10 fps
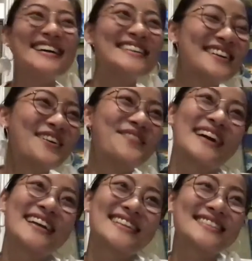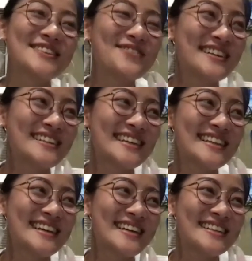oh man, this is the one
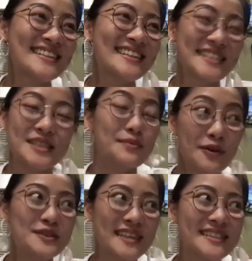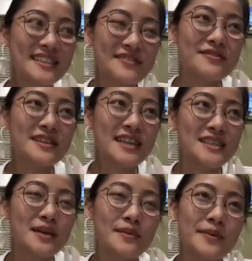that is the most sensitive that's
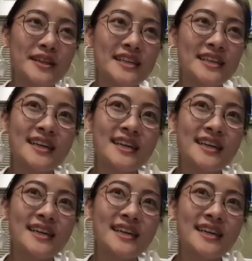come up, I think.